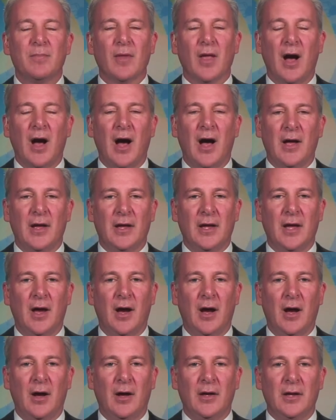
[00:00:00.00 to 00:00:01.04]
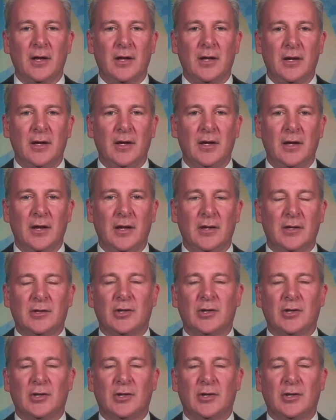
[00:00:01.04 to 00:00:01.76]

uh, uh, in, in